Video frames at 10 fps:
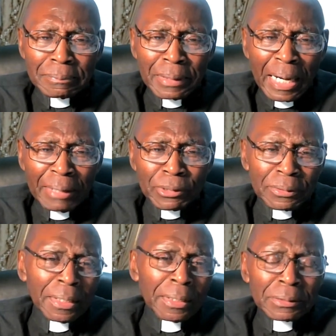we have to
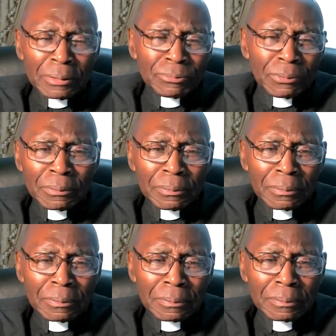think different
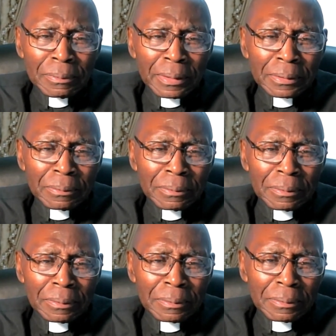when
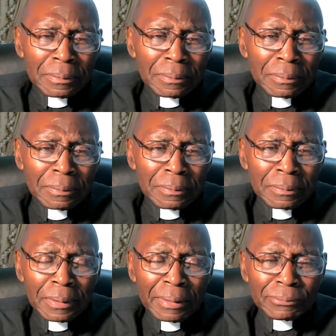
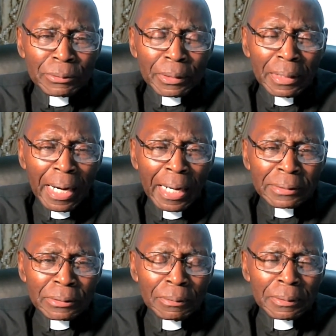we have to rely
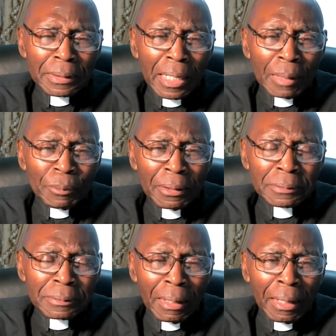totally up
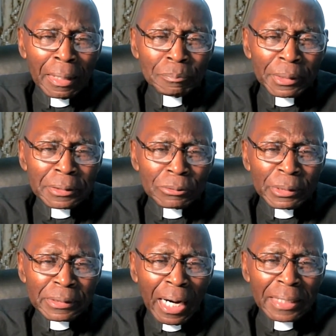on God because
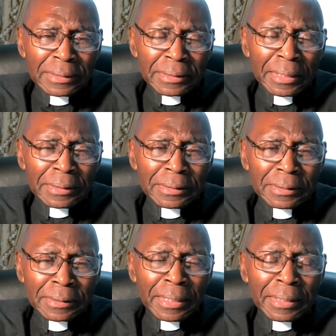when God says
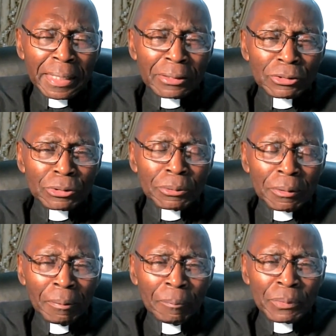say things to
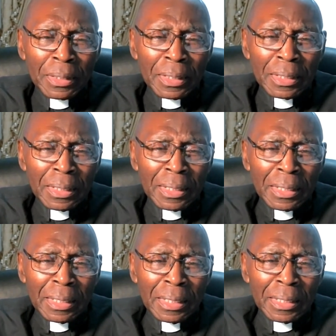you,
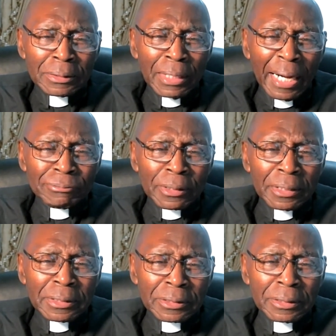you have to
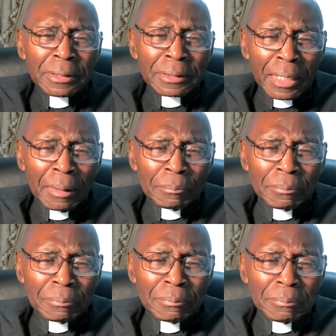consider them
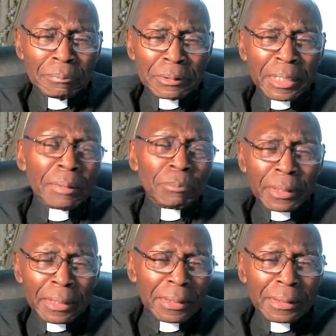
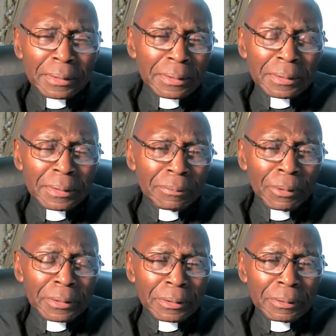deeply.
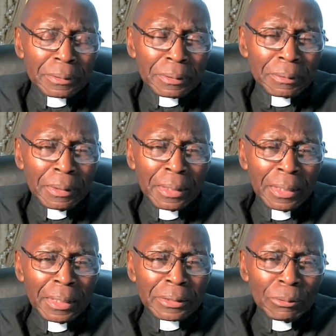When you you
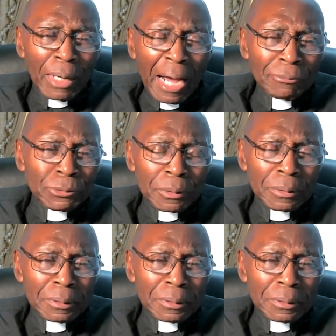you have to,